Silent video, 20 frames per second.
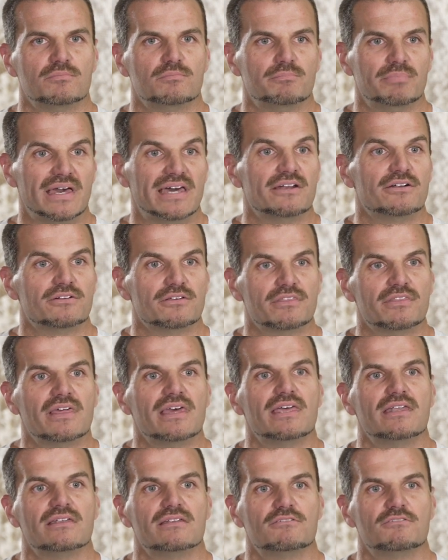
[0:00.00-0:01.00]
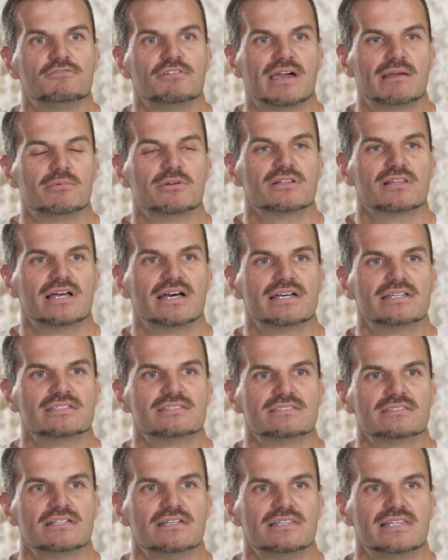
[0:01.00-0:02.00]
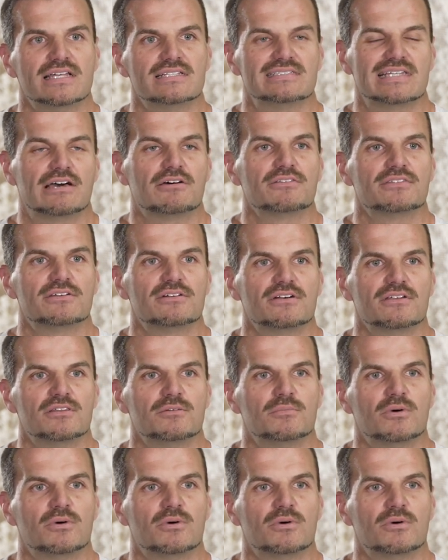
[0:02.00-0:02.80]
better than fiberglass that's out there on the